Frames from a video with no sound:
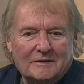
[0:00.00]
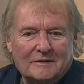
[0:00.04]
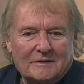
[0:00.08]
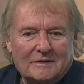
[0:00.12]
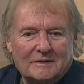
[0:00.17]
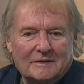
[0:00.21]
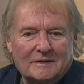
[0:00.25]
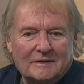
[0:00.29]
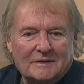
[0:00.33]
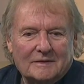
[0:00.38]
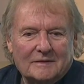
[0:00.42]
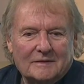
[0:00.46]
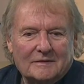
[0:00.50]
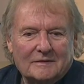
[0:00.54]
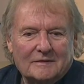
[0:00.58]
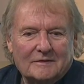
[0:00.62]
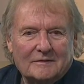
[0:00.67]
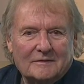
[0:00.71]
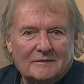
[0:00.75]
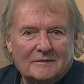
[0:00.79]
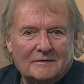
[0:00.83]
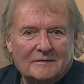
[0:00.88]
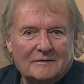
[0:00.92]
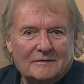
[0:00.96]

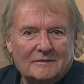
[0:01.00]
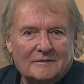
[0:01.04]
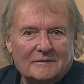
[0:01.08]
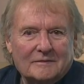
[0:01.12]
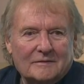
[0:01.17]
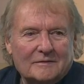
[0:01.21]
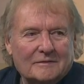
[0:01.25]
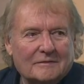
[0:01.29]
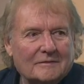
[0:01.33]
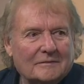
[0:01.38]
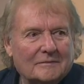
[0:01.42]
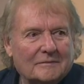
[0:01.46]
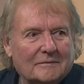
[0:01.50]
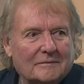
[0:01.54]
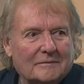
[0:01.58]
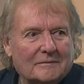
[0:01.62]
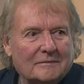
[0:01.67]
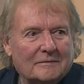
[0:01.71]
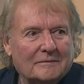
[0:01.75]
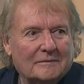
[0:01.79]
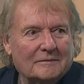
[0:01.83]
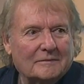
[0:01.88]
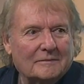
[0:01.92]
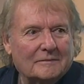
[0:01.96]

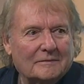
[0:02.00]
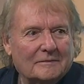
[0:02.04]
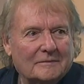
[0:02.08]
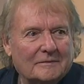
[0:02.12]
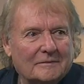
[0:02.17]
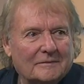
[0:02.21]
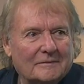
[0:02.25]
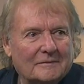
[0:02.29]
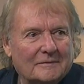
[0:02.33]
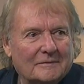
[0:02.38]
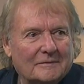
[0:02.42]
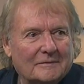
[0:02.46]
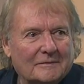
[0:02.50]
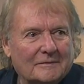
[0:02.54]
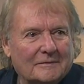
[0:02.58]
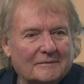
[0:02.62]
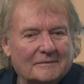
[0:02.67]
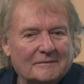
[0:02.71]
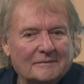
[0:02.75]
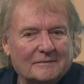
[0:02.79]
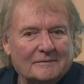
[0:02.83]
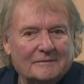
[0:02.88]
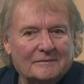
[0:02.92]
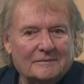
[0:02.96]

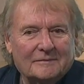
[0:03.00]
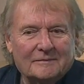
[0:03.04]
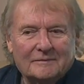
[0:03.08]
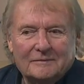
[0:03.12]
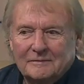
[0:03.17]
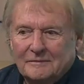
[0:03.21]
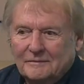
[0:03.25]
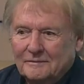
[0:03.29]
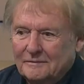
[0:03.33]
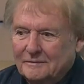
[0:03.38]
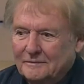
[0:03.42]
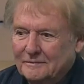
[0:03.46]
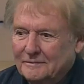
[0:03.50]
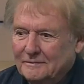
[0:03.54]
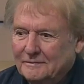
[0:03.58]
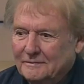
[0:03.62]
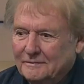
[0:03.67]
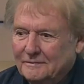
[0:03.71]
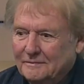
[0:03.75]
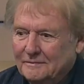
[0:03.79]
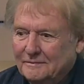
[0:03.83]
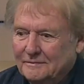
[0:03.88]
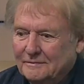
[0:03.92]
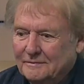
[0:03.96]

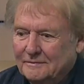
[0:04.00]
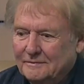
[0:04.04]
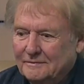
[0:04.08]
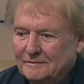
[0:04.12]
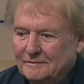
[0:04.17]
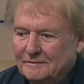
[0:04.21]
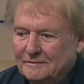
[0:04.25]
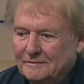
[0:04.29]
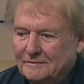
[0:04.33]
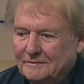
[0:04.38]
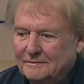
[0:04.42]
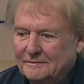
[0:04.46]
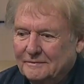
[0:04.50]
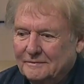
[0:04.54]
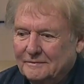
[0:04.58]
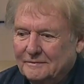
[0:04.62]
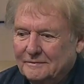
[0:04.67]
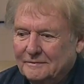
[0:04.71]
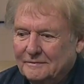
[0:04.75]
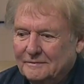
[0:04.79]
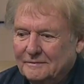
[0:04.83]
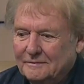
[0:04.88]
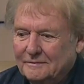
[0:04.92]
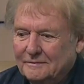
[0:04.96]

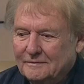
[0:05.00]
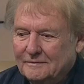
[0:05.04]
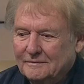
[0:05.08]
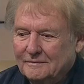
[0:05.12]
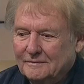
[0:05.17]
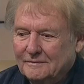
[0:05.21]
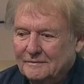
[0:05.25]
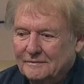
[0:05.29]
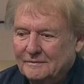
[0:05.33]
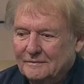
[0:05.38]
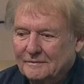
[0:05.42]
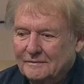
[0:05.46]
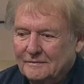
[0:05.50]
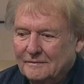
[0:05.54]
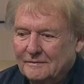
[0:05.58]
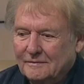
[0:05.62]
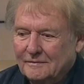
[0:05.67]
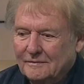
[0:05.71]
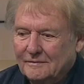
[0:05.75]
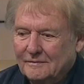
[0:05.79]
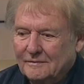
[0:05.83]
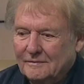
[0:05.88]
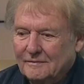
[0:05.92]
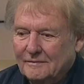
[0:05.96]

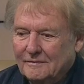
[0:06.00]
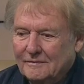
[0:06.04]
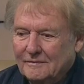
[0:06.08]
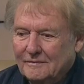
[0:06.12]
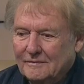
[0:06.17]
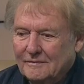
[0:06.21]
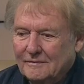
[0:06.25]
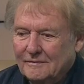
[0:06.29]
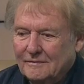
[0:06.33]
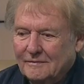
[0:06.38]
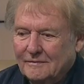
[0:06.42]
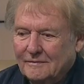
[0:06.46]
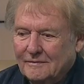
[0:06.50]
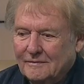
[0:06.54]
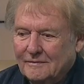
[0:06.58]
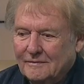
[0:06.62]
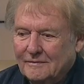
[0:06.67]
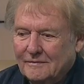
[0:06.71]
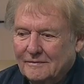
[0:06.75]
(silent)